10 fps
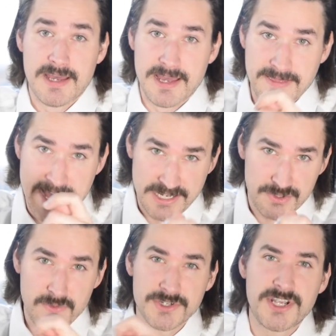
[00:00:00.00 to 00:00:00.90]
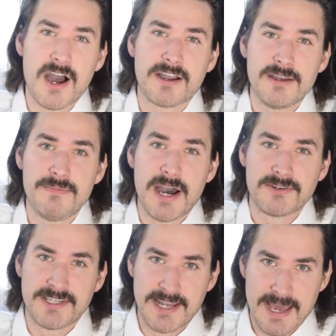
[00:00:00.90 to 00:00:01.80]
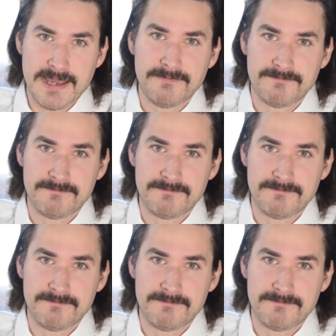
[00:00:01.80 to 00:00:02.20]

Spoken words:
And that's what we're talking about today.